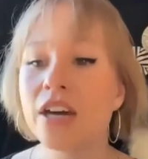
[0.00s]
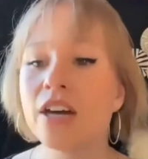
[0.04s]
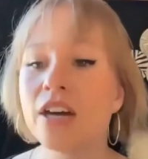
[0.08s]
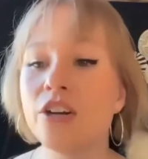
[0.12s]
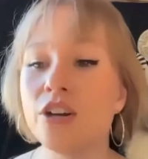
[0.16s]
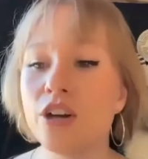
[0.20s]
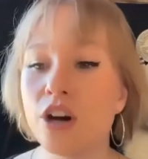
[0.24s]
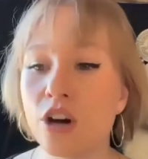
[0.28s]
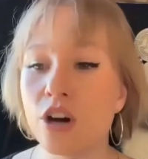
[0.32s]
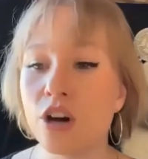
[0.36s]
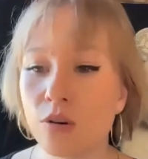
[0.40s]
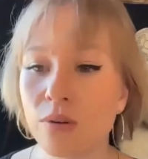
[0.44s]

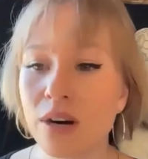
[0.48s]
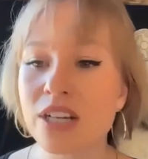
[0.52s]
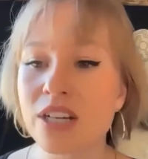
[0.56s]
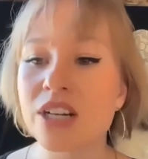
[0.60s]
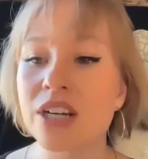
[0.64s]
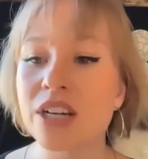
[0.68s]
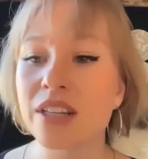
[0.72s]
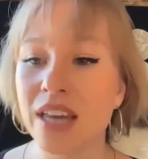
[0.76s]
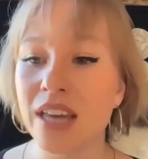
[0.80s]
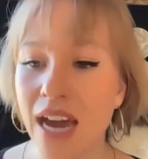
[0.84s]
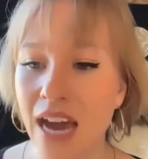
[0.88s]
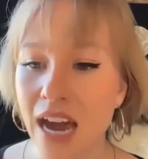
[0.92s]
No
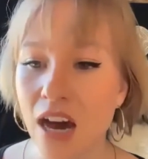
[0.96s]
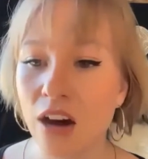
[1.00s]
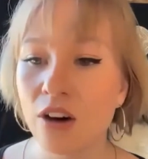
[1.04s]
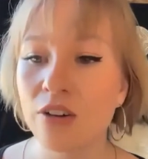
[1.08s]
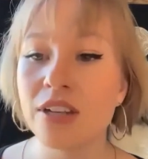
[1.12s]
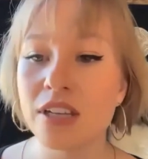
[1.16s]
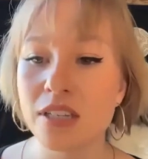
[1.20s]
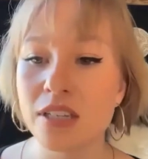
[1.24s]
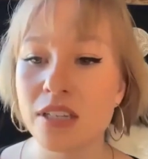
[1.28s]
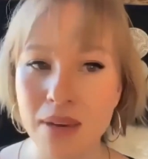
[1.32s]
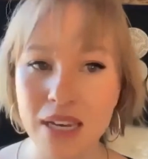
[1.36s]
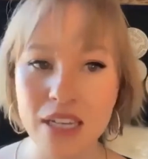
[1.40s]
rushing the how.
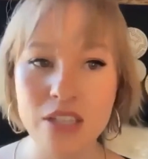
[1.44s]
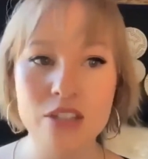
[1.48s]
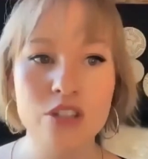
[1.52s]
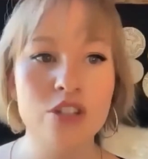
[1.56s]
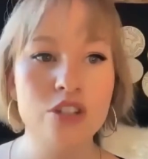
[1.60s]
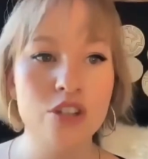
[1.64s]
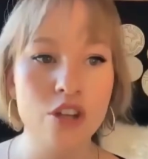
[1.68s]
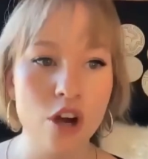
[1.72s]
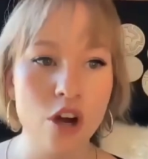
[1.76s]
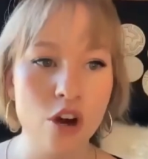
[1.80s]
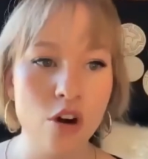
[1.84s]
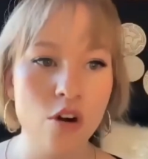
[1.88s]
This makes
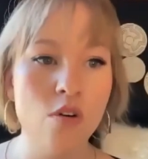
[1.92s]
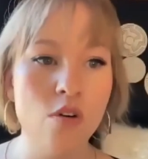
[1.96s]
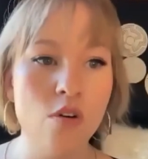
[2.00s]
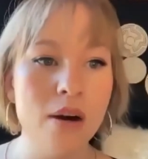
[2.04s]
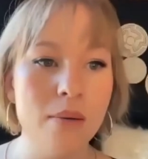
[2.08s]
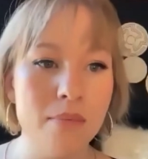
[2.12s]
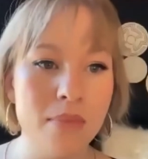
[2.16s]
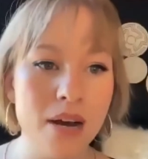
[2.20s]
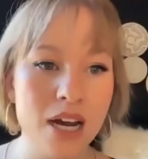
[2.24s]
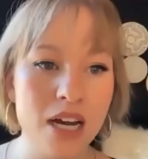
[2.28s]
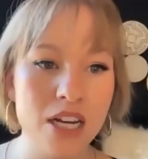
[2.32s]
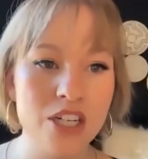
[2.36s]
so
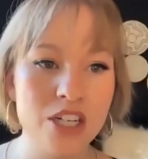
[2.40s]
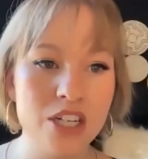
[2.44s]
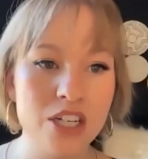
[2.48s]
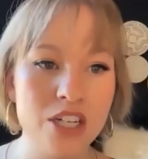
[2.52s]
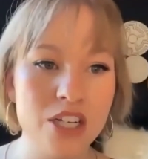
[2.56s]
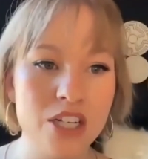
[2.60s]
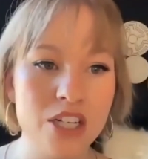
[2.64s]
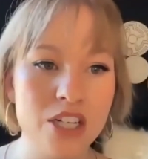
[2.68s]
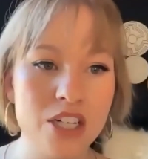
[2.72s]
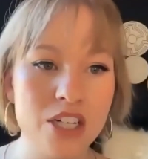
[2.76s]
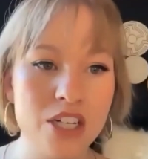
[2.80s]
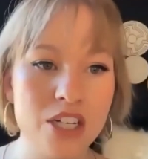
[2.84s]
much
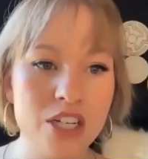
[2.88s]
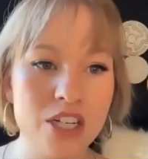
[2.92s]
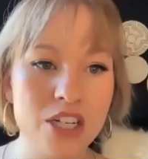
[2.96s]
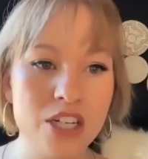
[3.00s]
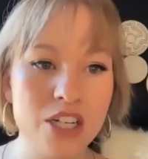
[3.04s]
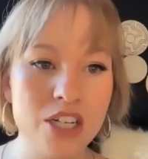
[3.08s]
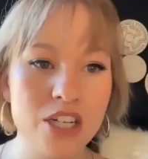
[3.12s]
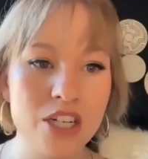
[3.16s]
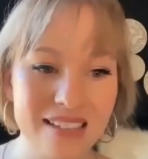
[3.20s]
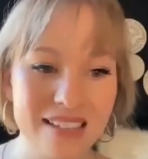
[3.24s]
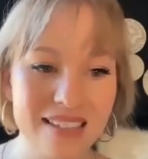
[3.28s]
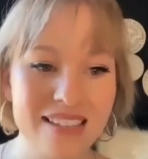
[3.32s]
sense.
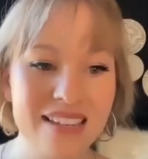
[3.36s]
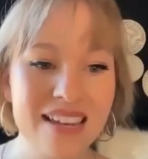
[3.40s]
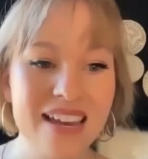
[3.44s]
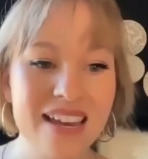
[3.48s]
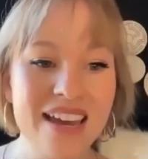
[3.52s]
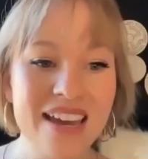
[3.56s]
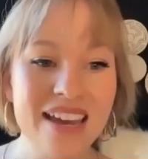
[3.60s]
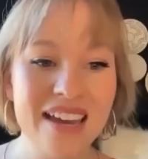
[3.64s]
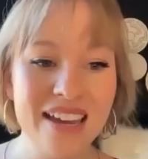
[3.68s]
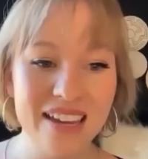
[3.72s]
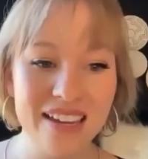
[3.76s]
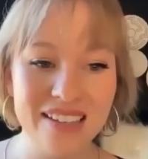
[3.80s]
Yes,
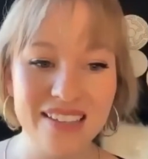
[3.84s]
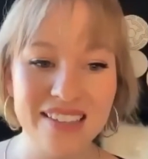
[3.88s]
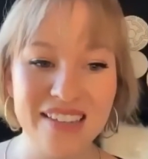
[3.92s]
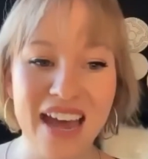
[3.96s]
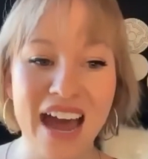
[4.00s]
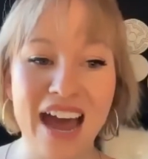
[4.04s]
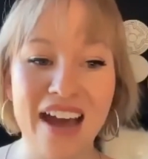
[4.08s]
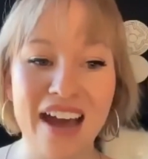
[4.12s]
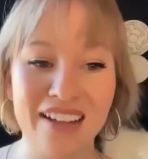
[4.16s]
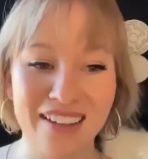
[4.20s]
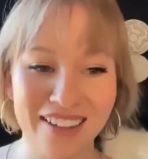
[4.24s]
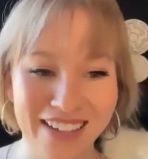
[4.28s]

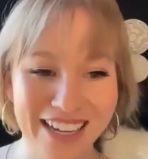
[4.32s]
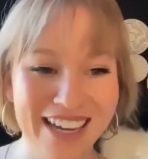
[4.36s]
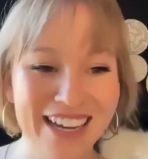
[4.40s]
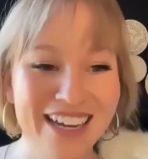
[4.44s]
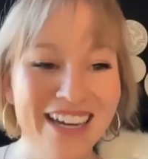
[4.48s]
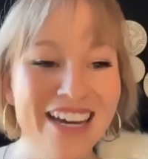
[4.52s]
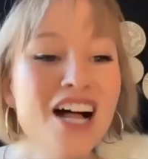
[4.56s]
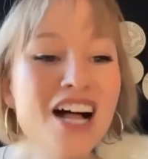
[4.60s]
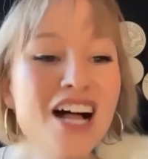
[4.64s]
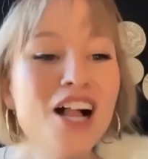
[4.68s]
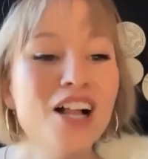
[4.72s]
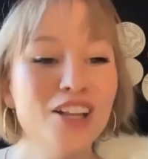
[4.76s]
exactly.
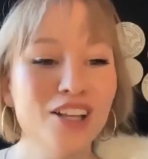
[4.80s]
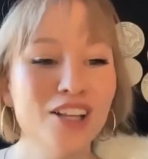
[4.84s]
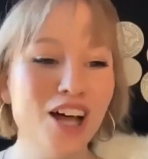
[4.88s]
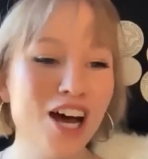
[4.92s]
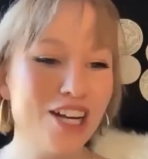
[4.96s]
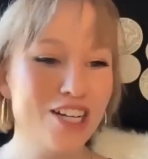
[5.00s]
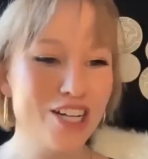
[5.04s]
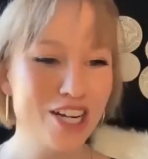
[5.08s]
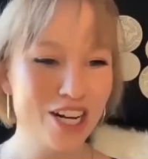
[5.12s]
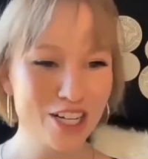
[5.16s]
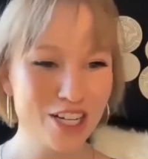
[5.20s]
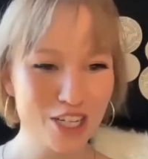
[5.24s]

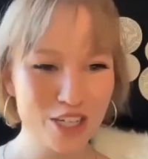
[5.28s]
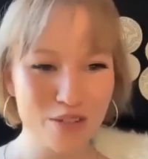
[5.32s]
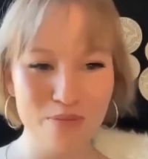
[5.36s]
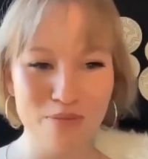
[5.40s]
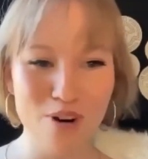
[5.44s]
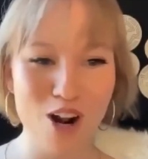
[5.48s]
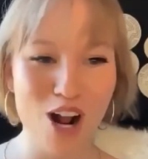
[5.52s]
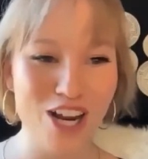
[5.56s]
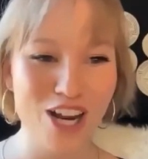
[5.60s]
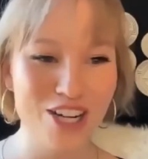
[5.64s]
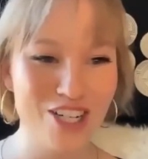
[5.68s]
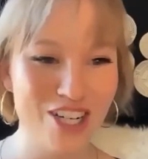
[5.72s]
Logic
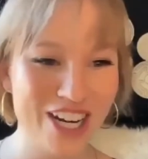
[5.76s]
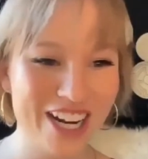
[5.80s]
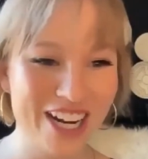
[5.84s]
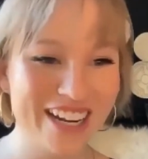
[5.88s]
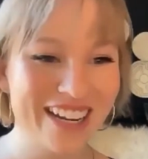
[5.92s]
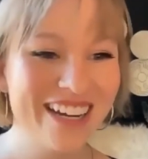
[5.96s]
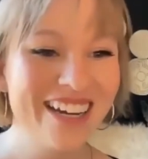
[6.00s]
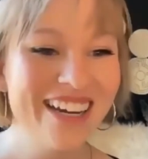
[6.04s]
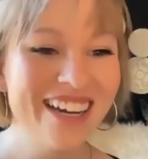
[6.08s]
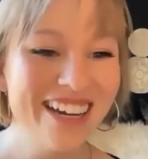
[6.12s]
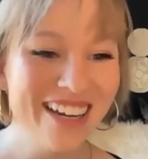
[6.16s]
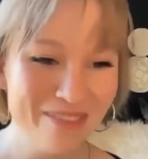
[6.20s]
schmogic.
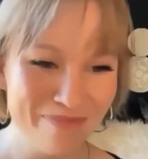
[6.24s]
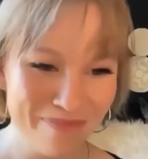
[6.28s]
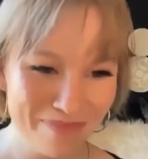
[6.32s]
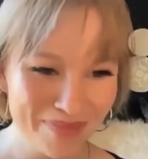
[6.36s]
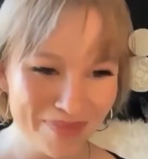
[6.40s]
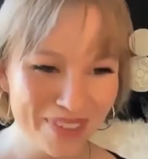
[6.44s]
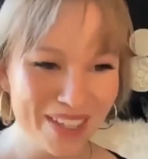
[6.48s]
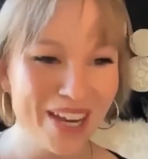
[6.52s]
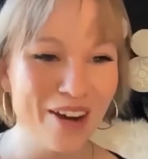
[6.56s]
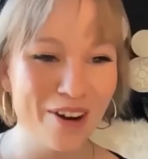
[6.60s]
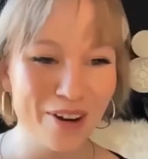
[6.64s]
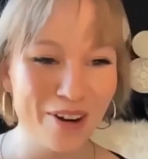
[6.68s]

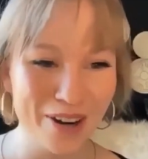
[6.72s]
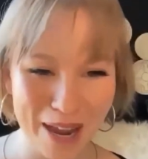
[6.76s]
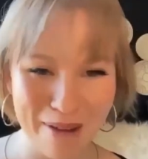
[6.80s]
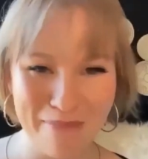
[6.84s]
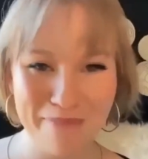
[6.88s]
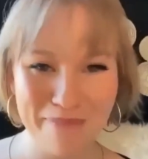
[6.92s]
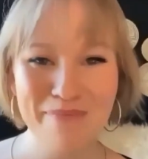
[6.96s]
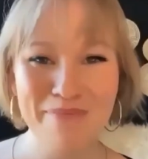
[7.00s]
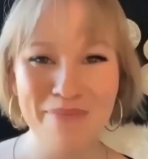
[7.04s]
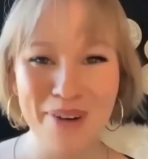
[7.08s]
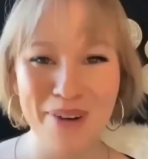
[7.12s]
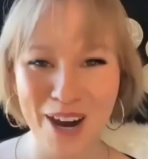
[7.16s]
Okay,
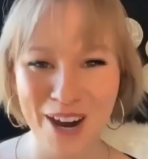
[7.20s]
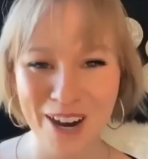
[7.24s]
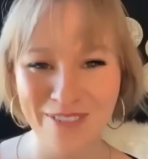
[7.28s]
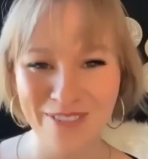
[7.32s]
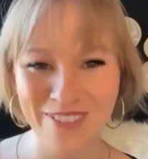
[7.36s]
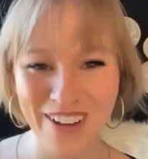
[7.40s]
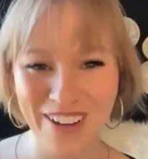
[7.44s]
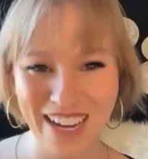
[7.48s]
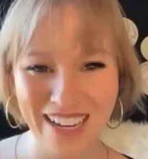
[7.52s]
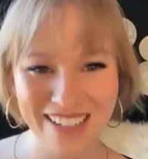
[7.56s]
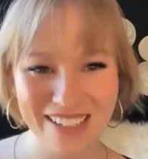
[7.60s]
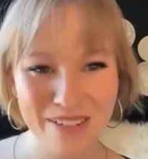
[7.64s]

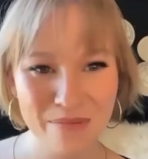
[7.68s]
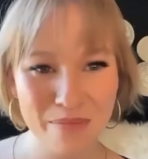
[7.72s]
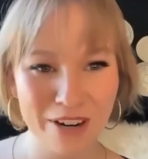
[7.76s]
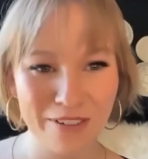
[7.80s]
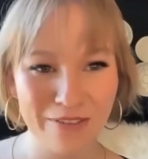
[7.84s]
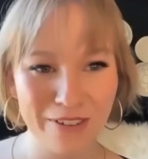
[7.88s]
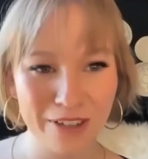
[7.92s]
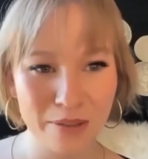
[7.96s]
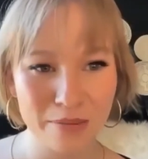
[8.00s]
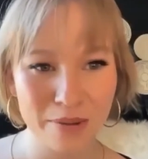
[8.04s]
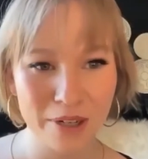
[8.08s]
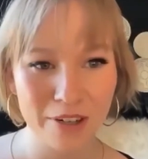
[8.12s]
perfect.
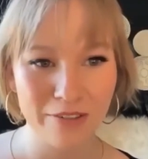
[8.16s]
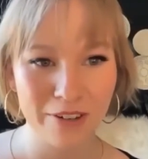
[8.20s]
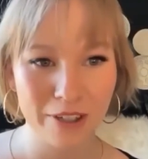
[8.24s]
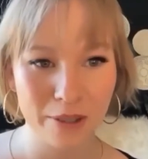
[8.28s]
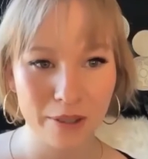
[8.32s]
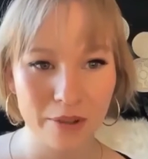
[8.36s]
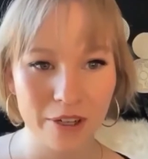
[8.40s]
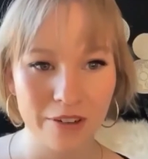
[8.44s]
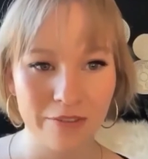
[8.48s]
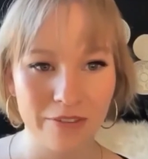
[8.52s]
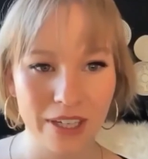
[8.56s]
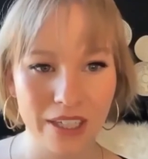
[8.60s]

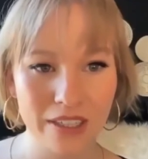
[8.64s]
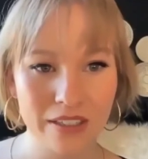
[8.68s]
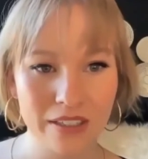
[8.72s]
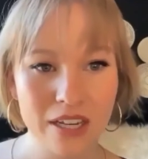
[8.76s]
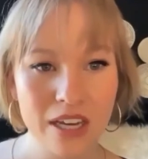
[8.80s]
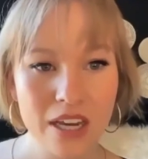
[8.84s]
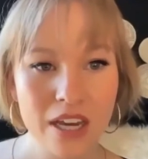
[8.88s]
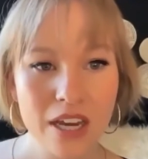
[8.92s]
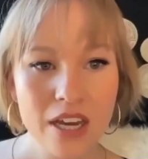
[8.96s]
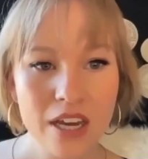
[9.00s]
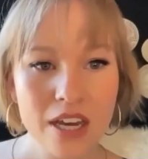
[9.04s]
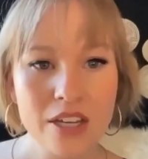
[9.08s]

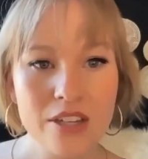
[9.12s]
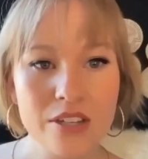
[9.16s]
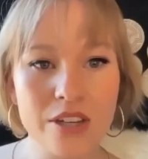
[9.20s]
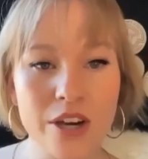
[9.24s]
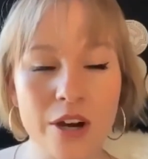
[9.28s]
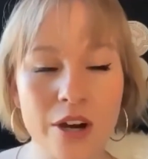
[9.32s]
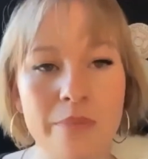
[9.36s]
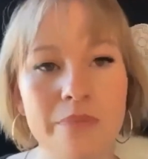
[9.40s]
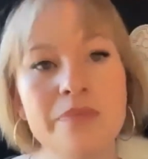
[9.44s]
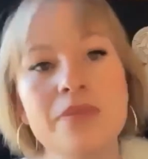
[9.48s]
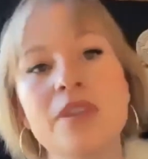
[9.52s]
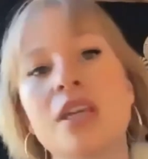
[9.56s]

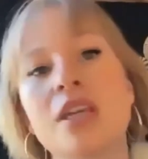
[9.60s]
So